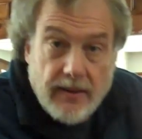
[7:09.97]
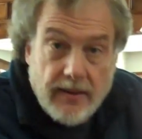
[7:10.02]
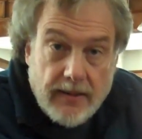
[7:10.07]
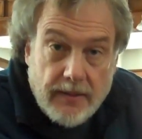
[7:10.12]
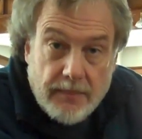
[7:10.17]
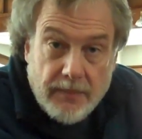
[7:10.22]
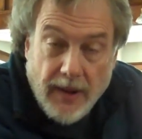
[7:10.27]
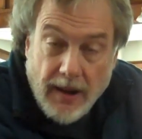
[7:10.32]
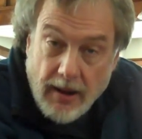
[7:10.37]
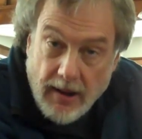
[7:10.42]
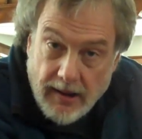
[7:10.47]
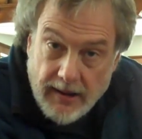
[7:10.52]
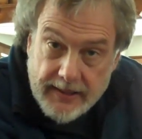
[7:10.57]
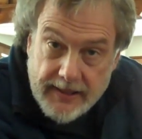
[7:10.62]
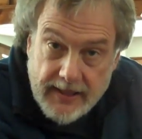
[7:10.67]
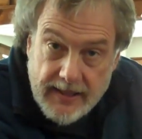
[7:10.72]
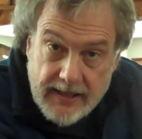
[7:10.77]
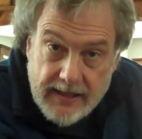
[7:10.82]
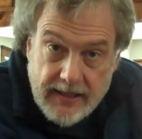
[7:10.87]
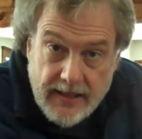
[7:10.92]
are
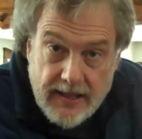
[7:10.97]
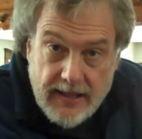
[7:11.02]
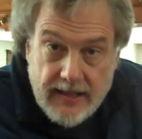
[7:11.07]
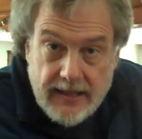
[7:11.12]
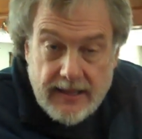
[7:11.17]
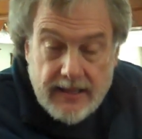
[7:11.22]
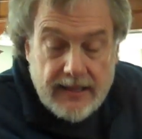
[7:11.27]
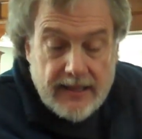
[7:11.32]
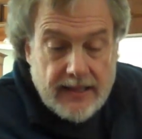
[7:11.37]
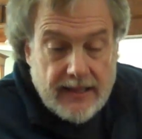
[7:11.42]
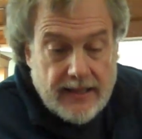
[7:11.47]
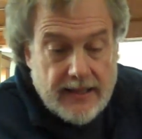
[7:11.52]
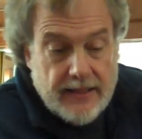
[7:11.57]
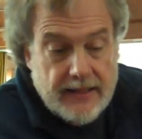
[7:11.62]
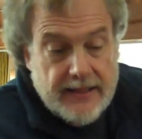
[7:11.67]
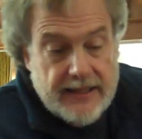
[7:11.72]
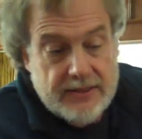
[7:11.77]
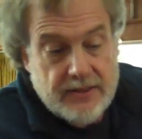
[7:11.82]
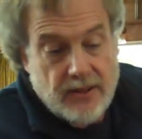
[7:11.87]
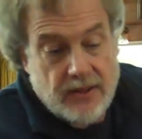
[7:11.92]
mahogany.
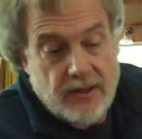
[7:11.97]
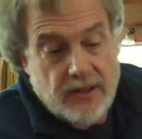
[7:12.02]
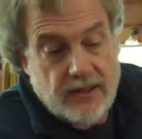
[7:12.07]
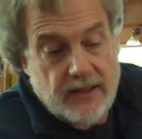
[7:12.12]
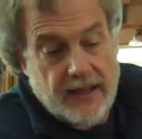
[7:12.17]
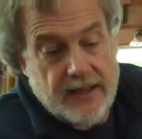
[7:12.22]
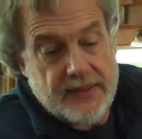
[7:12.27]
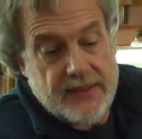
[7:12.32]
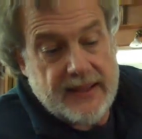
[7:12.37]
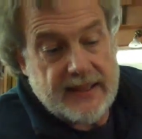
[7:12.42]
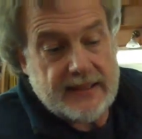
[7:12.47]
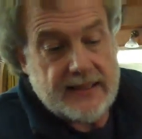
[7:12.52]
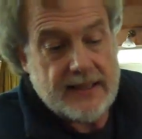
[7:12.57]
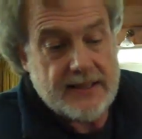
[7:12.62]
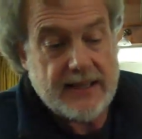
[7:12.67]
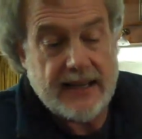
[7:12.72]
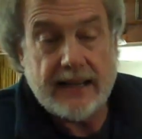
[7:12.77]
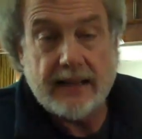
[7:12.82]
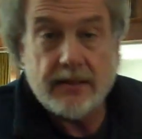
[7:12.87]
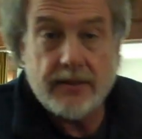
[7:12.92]
That's all I think
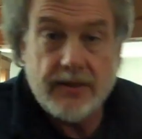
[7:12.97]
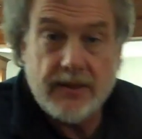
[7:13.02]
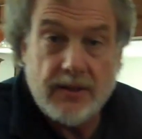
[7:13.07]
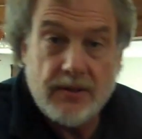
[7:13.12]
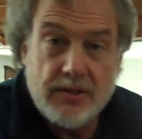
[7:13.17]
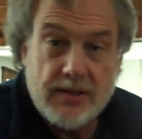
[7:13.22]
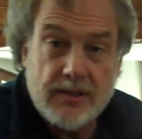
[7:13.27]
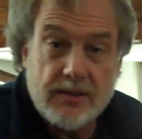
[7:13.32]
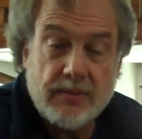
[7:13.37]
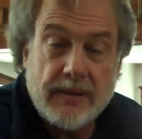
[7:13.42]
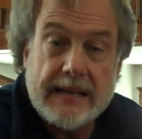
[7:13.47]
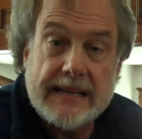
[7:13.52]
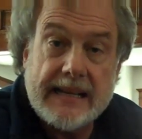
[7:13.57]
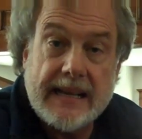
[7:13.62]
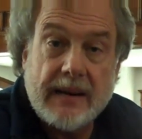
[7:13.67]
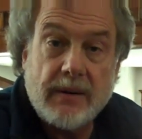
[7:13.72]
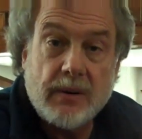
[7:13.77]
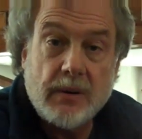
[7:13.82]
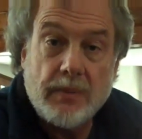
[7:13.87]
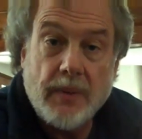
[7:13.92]
that Taylor uses right
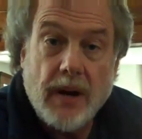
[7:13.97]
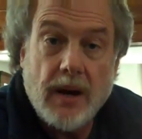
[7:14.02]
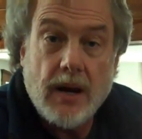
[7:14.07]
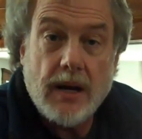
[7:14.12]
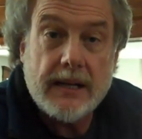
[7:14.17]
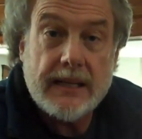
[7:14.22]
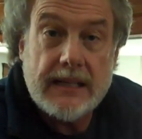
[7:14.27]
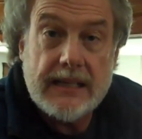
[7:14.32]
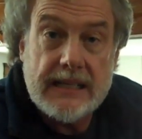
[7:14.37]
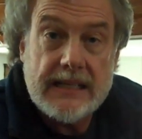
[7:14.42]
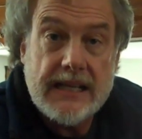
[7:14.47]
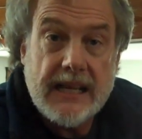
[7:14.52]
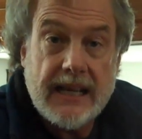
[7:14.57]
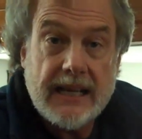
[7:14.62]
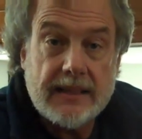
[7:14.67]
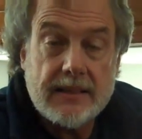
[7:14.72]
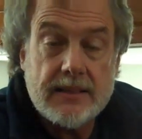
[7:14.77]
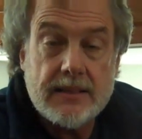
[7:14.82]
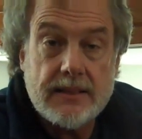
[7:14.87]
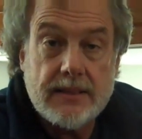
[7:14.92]
now are mahogany
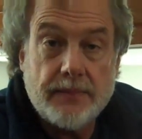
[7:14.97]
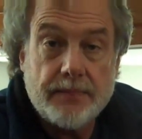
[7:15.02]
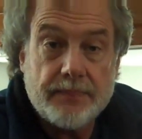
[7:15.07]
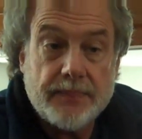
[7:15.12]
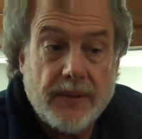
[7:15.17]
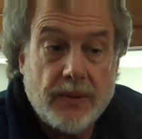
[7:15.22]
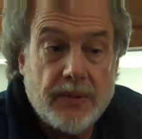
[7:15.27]
necks,